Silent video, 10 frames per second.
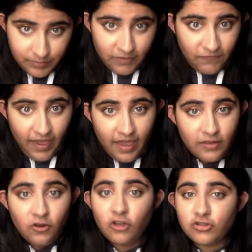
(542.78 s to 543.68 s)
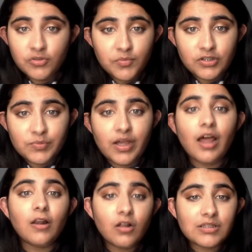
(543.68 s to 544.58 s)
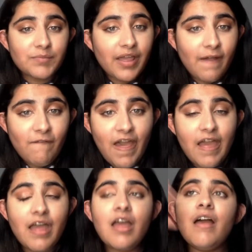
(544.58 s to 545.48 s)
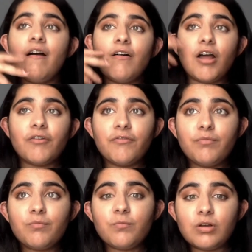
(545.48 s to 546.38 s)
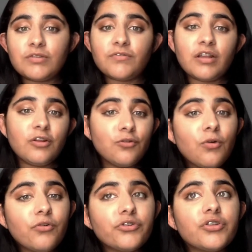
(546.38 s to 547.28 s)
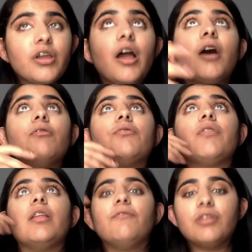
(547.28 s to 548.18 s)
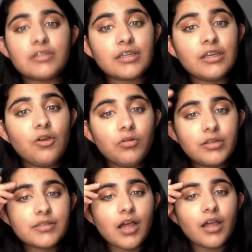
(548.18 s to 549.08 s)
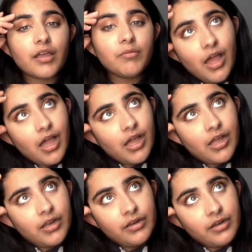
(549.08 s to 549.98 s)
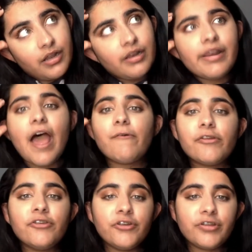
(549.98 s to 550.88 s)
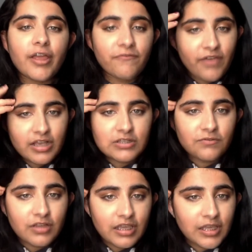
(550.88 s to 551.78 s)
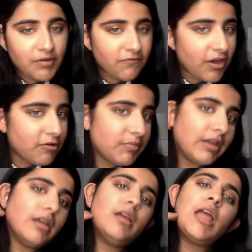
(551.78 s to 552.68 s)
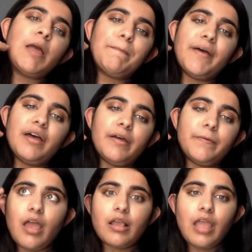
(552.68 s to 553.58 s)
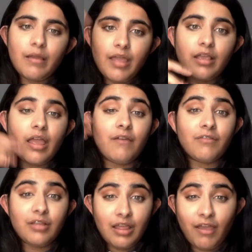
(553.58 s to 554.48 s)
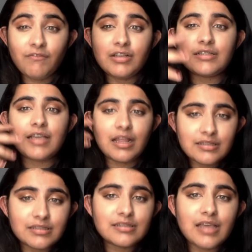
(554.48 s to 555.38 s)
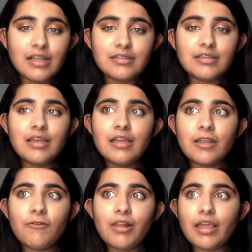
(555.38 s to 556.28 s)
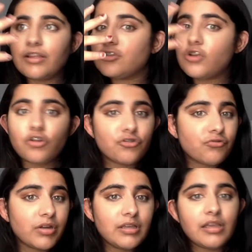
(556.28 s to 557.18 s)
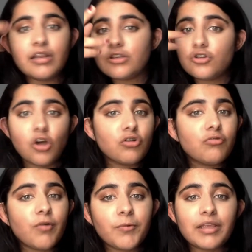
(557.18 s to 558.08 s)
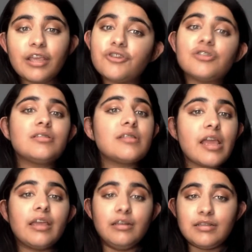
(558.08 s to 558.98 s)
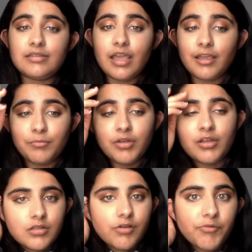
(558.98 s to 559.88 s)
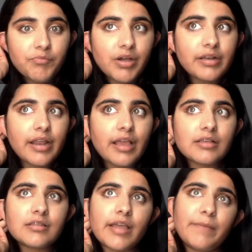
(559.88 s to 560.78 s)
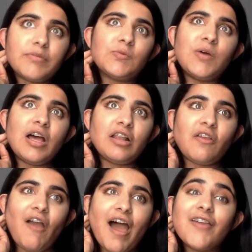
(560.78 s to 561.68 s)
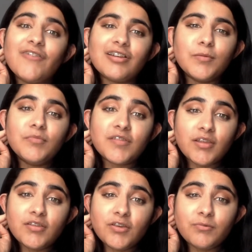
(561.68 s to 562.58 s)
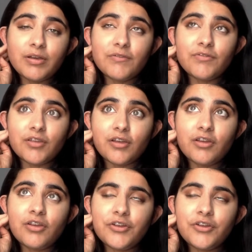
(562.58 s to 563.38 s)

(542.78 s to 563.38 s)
a bit of hair, not too much, but I lost a bit of hair. I was feeling nausea. I was feeling fatigue all the time. And now I knew the effects of the chemotherapy. But I kept having scans and scans. They were like, it's not shrinking, it's not growing, it's just staying the same. So my next steps were to either continue with the